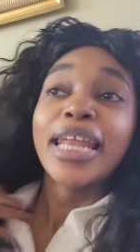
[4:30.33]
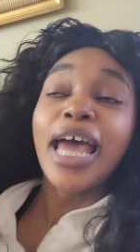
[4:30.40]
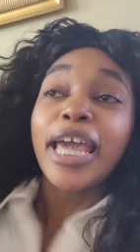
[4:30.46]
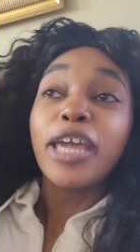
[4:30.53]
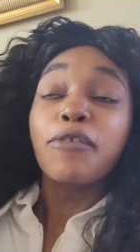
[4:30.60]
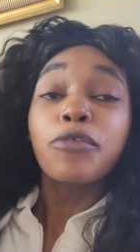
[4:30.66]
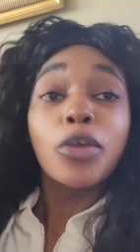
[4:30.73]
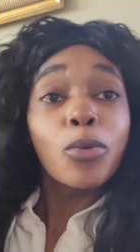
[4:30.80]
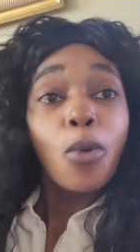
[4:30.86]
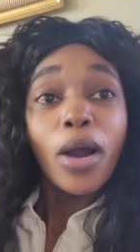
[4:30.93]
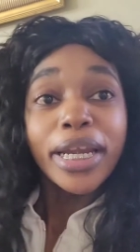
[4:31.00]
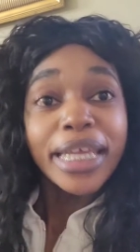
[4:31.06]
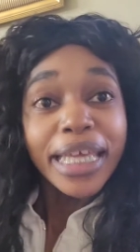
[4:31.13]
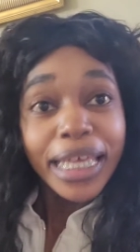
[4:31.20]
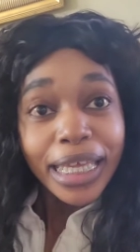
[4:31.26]
now if you
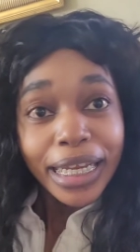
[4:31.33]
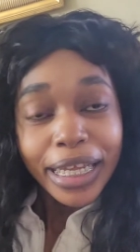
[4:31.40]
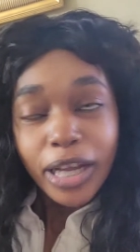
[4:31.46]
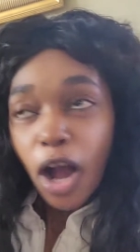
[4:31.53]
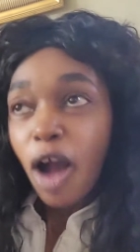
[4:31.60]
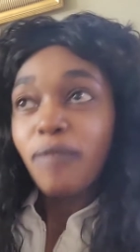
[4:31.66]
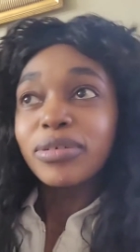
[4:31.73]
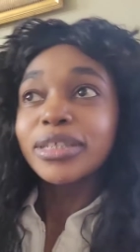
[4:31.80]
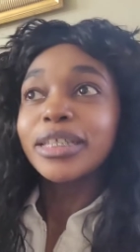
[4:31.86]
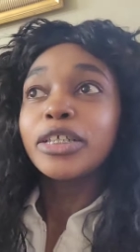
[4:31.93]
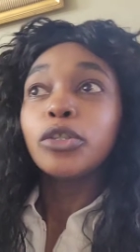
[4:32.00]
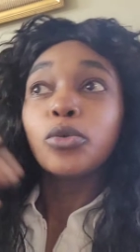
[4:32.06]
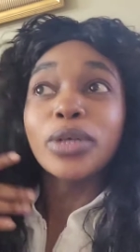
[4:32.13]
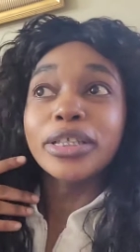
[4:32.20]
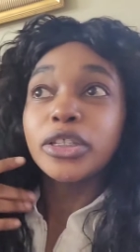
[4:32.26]
want healing
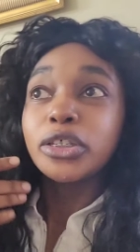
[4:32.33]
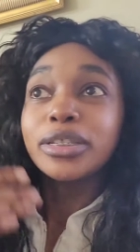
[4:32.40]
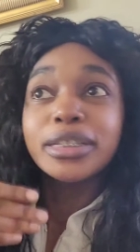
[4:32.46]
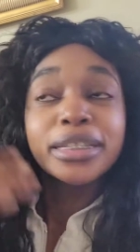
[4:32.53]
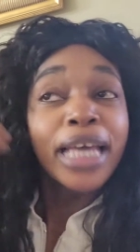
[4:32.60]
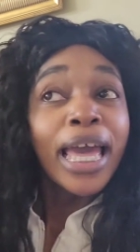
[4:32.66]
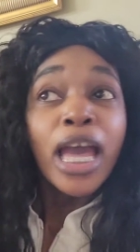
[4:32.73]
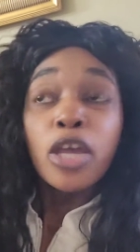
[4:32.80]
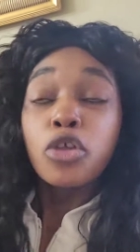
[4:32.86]
obviously you can just